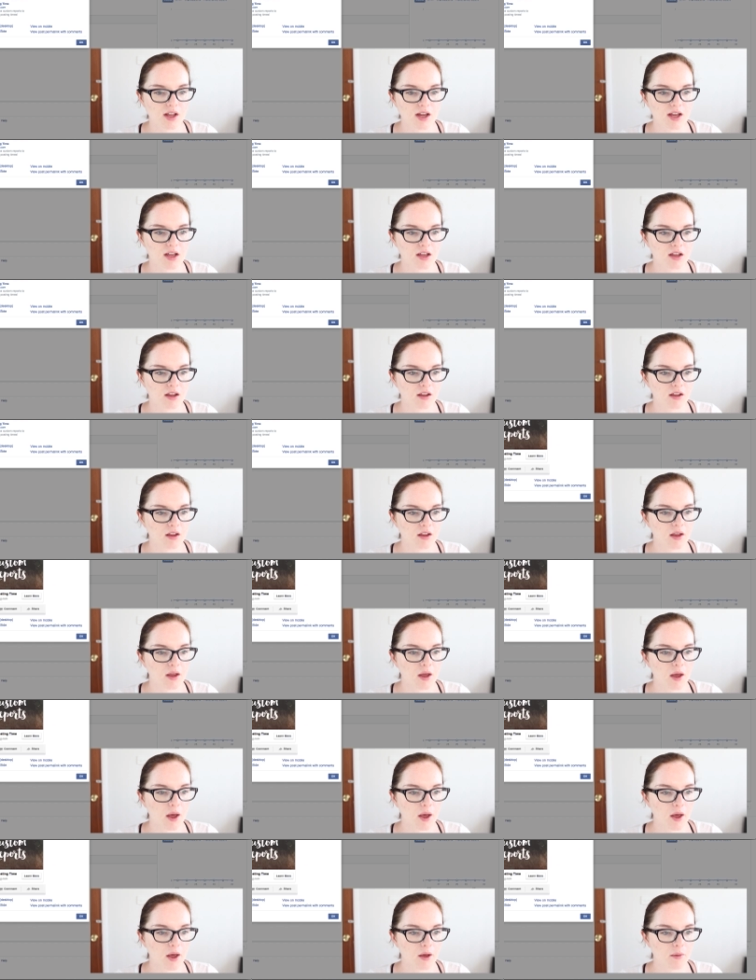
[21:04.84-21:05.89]
like.
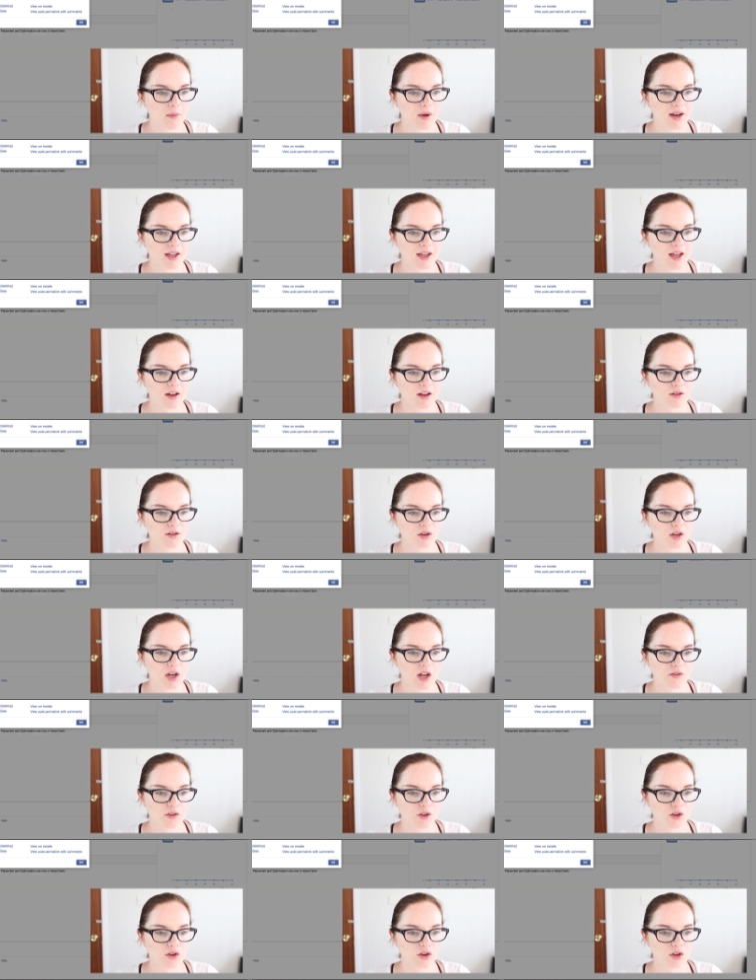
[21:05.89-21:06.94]
And again, you can
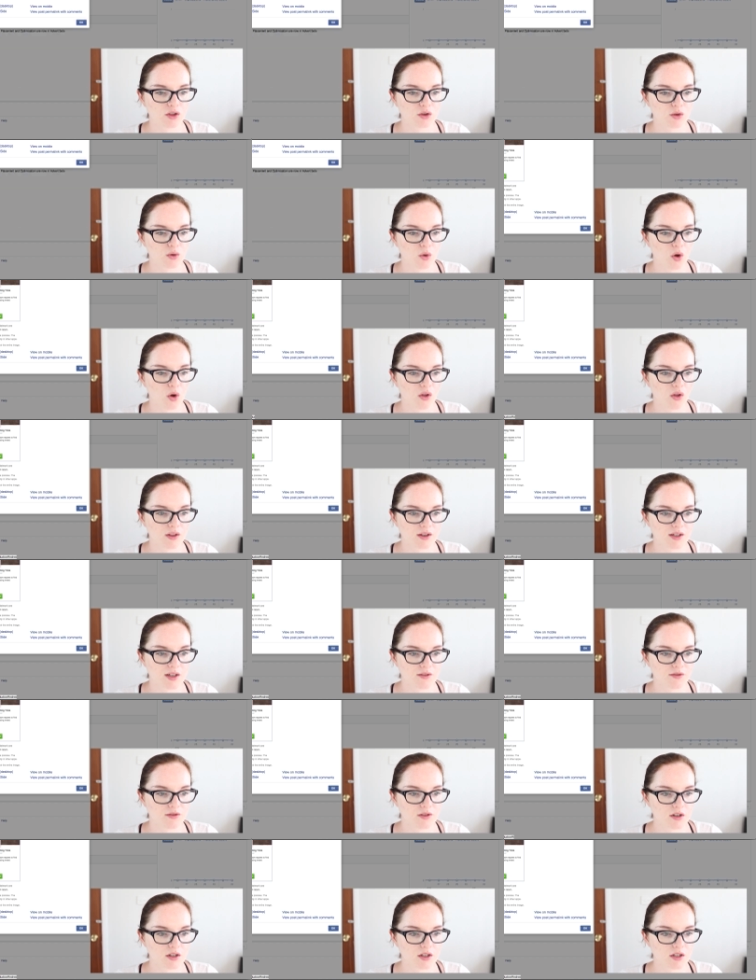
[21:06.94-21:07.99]
have a look through all the
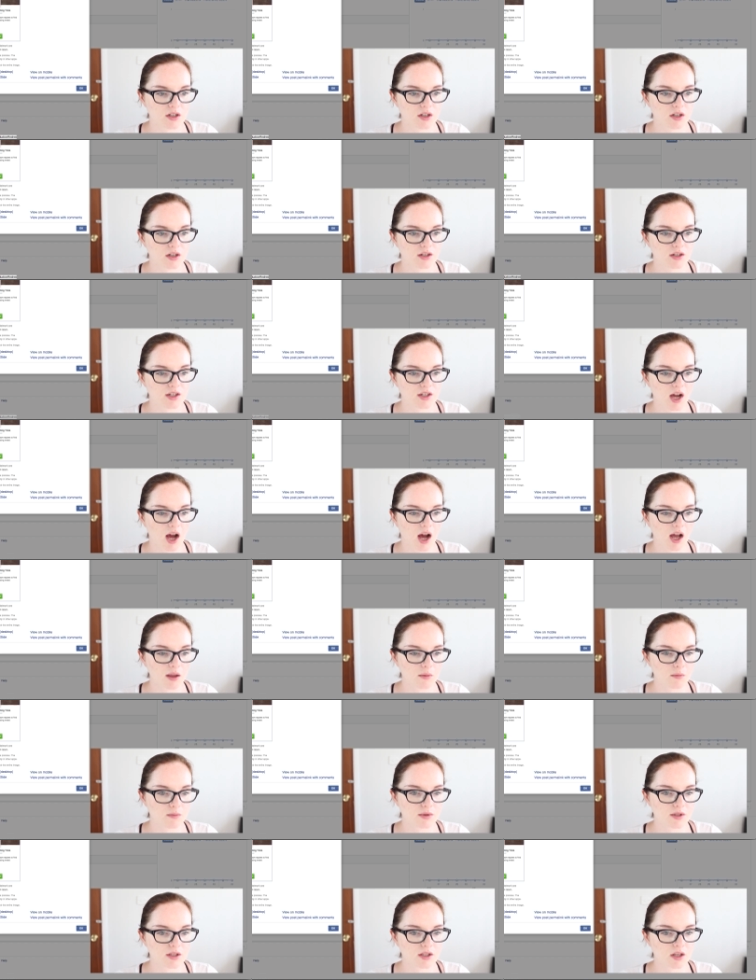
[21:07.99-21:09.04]
different
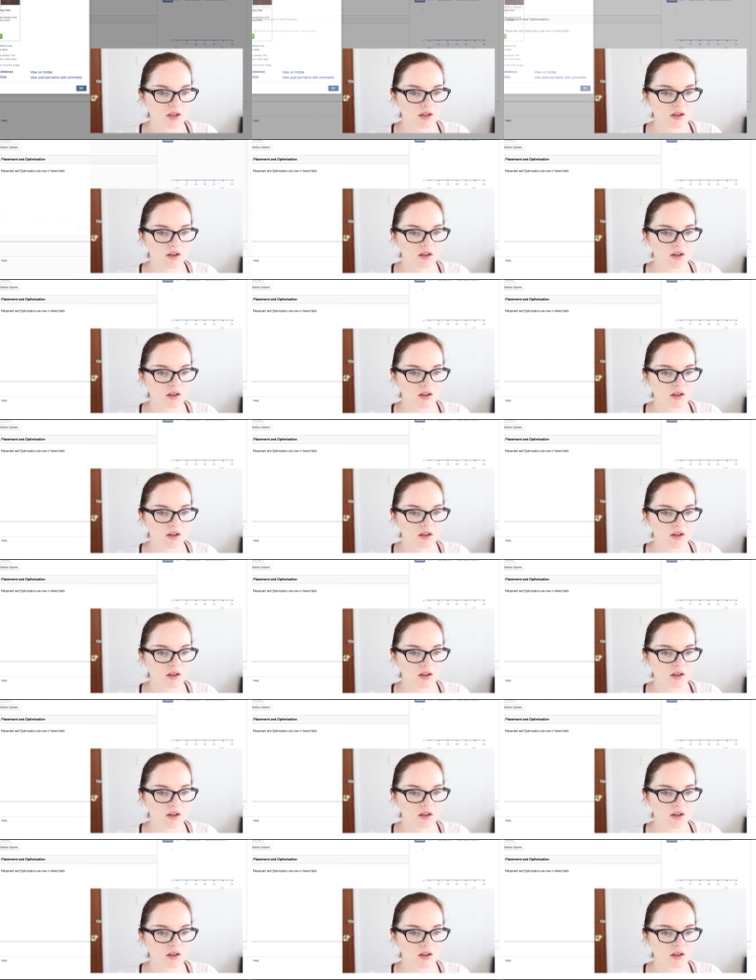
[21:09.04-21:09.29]
types.